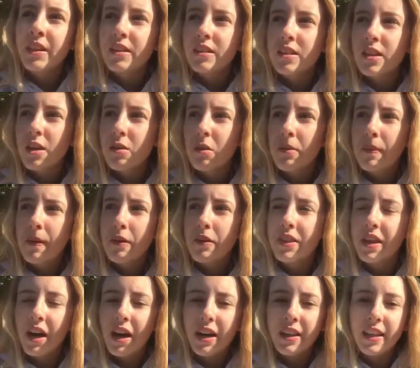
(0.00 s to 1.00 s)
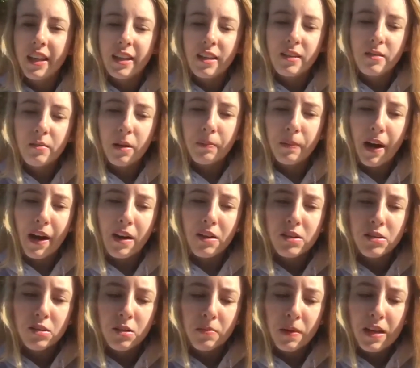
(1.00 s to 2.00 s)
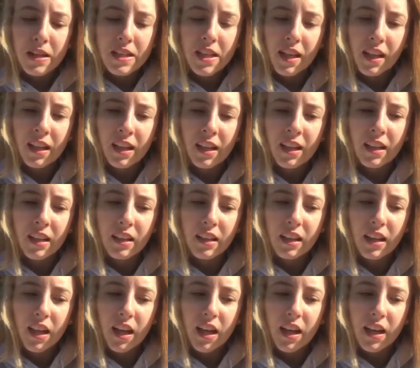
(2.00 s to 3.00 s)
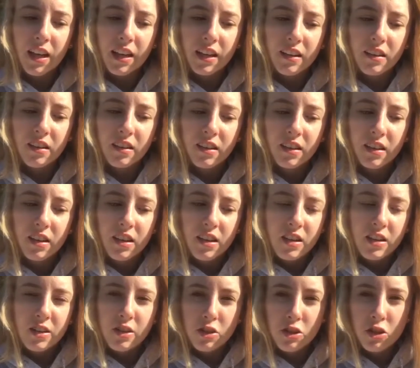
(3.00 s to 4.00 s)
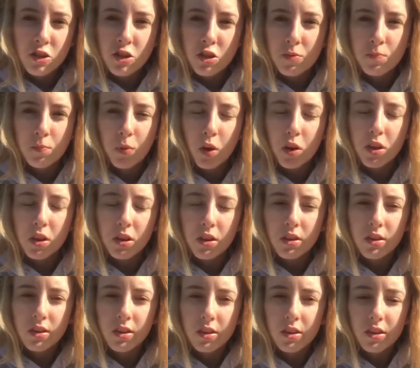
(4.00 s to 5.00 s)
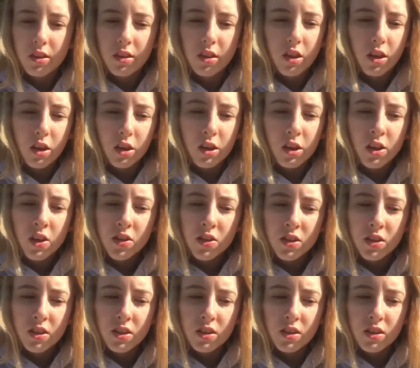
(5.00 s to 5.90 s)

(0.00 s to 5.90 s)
So we built that, and then my parents were basically like, you should just bond a herd